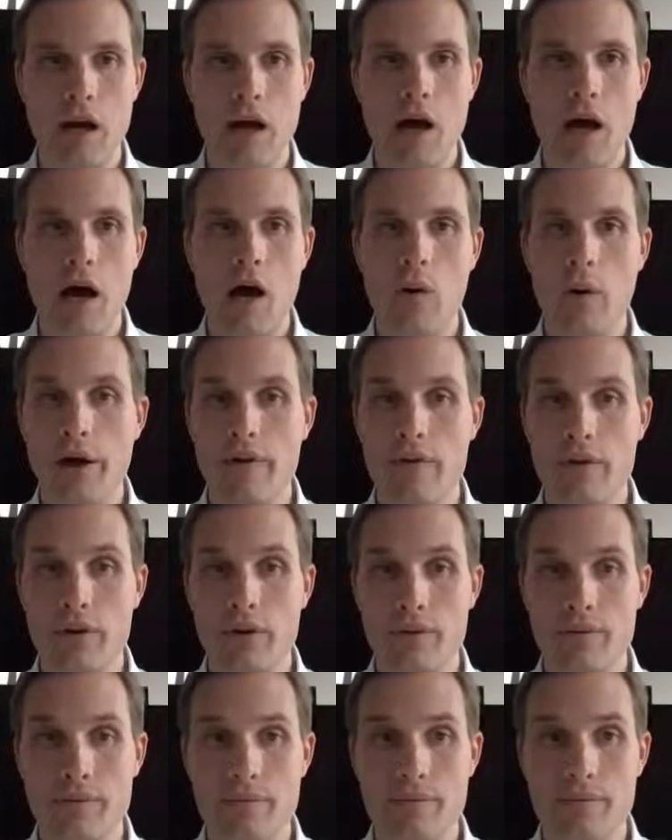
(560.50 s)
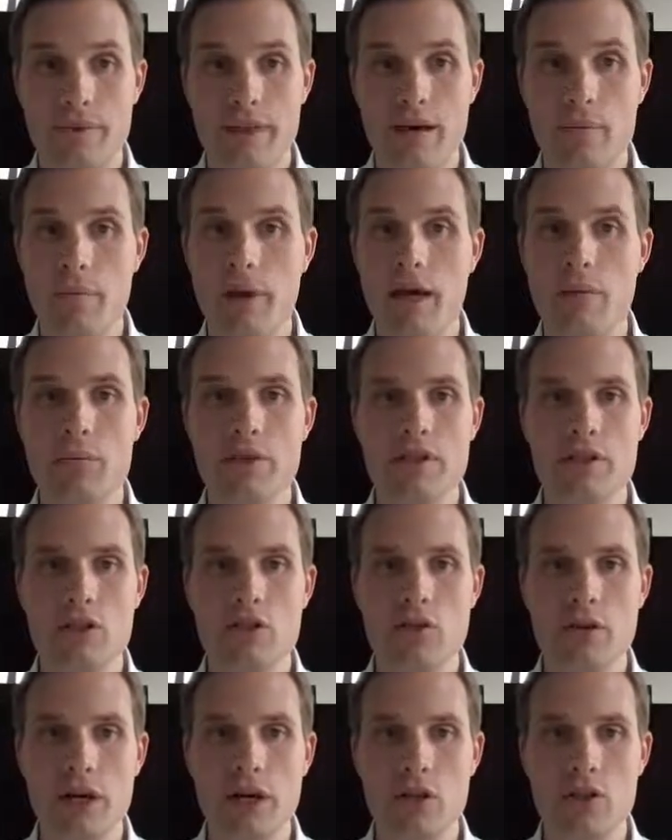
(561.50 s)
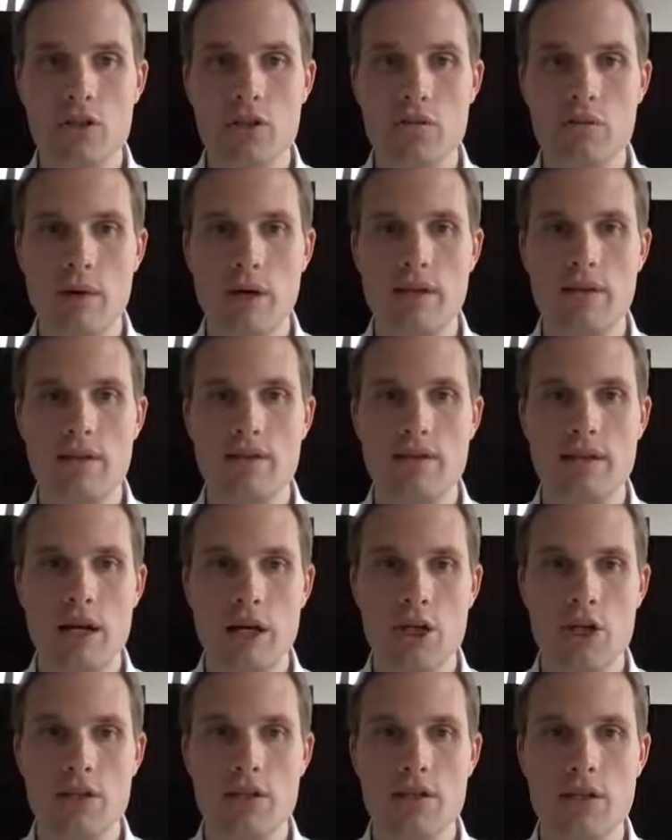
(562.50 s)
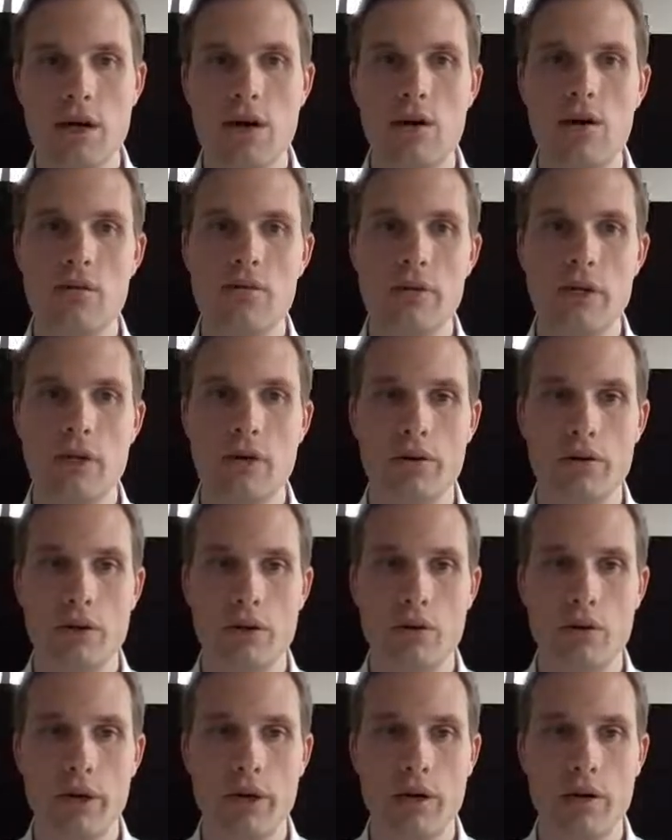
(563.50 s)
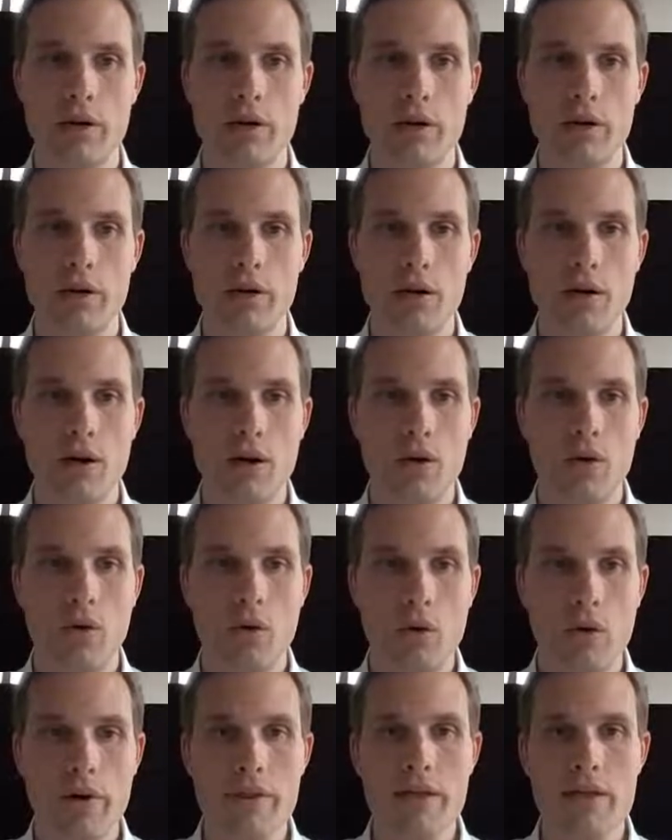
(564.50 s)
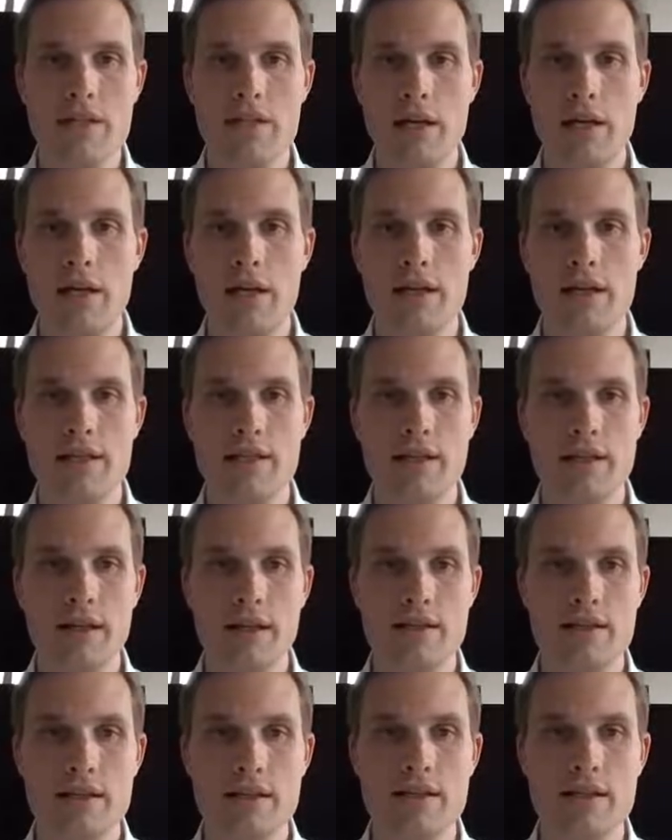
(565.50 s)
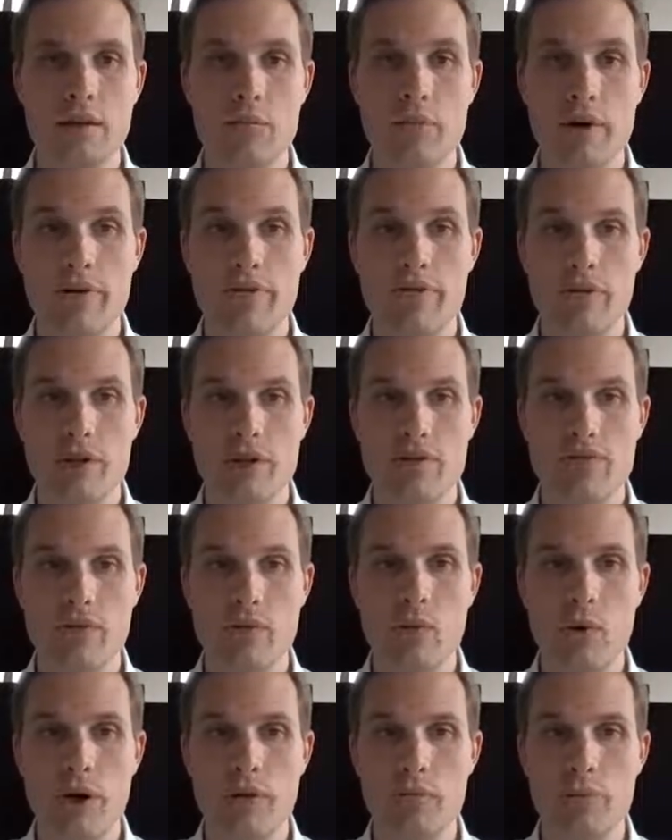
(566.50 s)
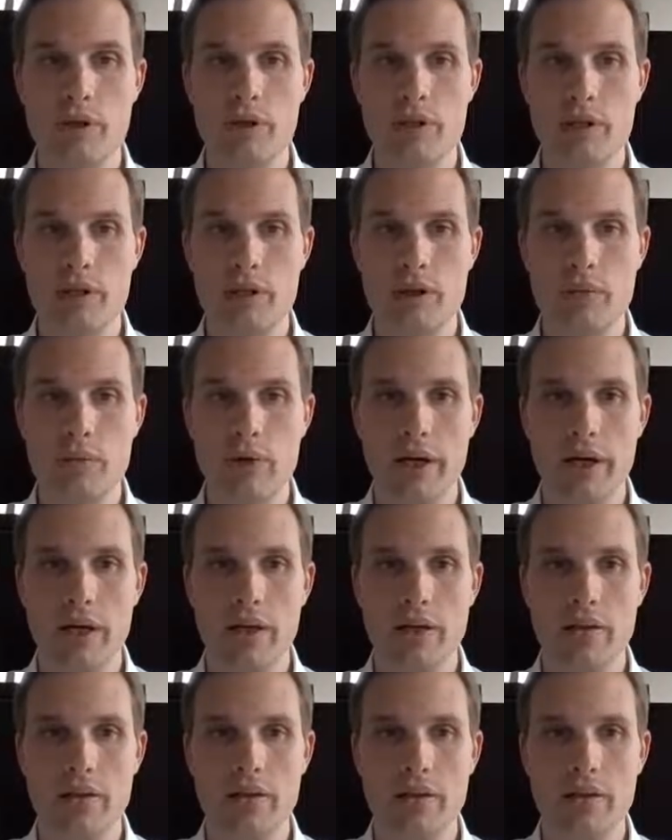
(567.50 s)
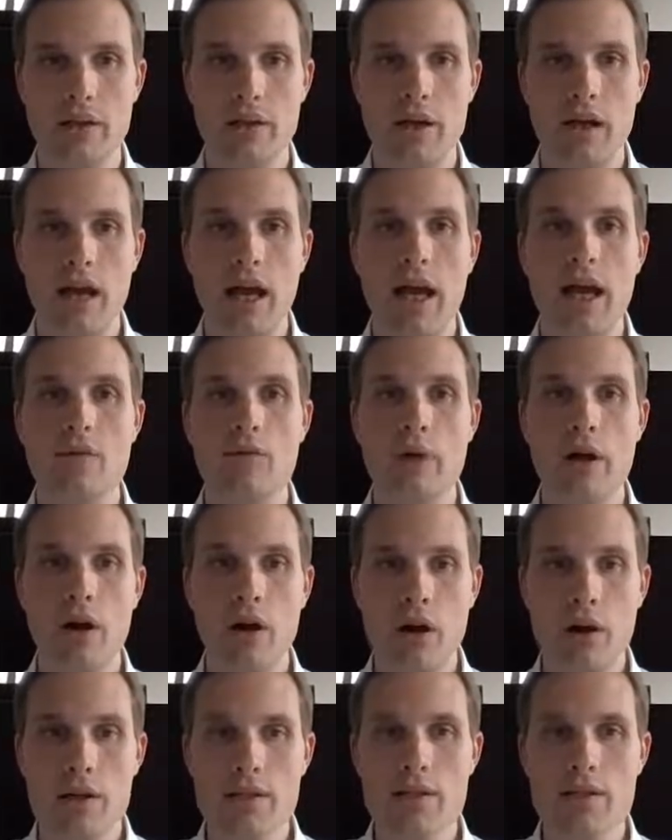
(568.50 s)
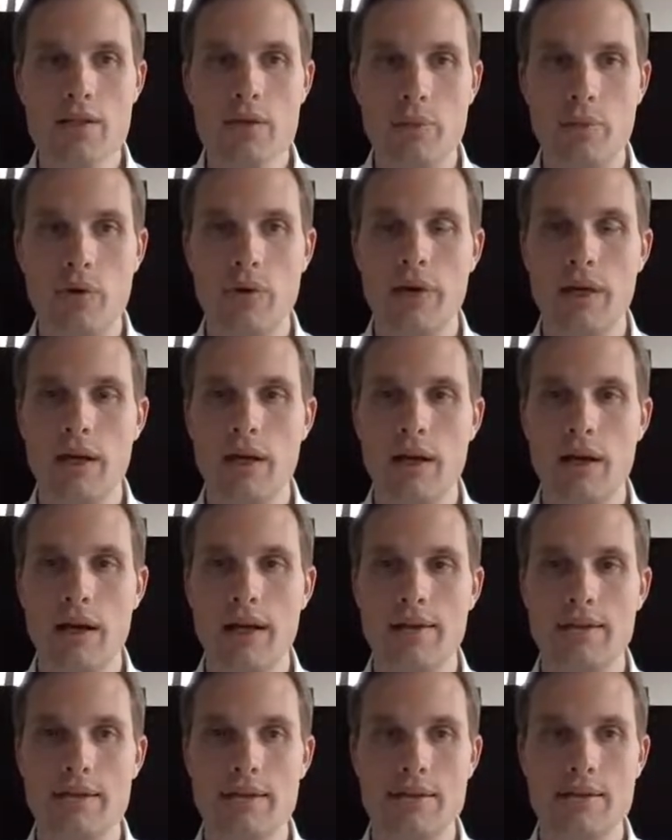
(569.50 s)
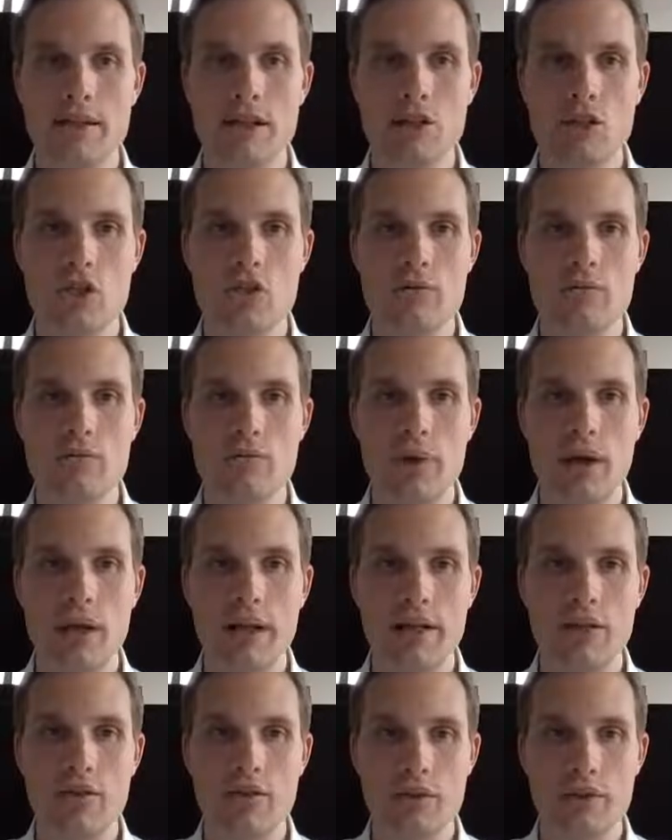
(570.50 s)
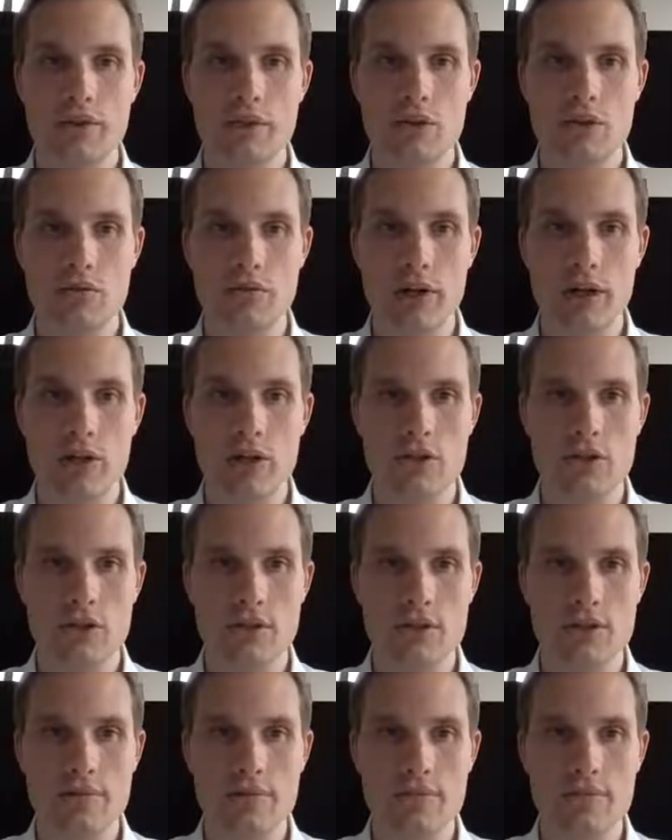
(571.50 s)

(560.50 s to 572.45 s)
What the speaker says: However, there may be situations where discussions are already ongoing or the seller has an existing preference for one particular buyer. And we are also supporting clients in such bilateral situations.